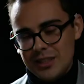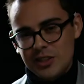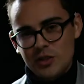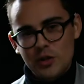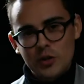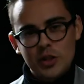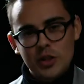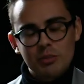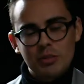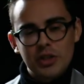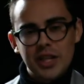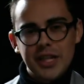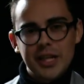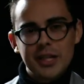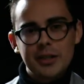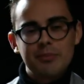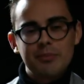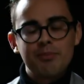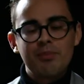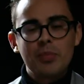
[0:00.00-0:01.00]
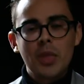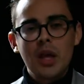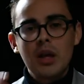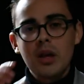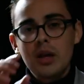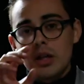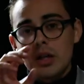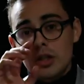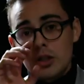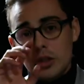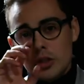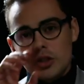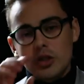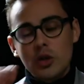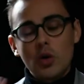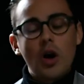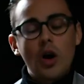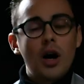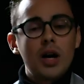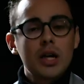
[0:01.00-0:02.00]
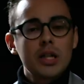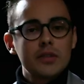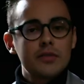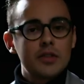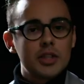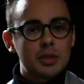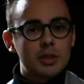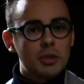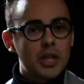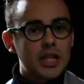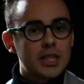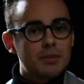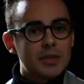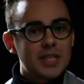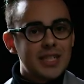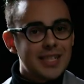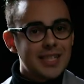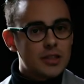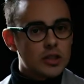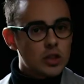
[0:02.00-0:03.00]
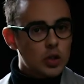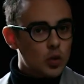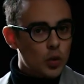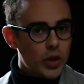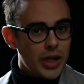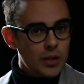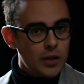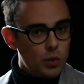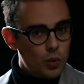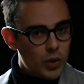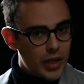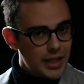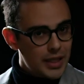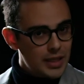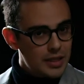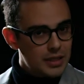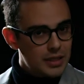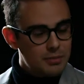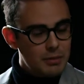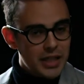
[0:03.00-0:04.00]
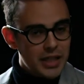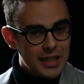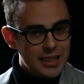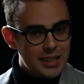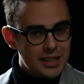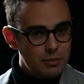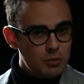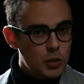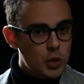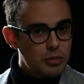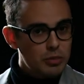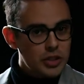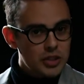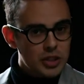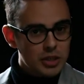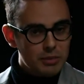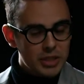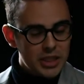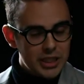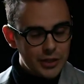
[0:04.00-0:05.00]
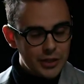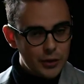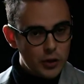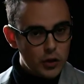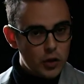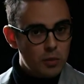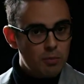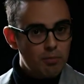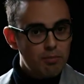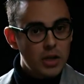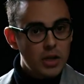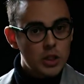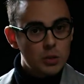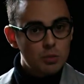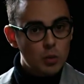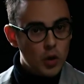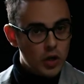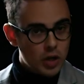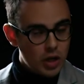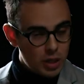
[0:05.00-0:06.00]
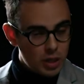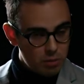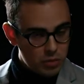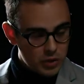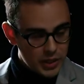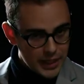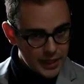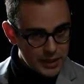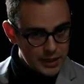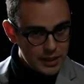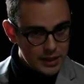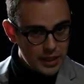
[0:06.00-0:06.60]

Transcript: in order to play it. So octave displacement is a great way to make simple music material much more complex.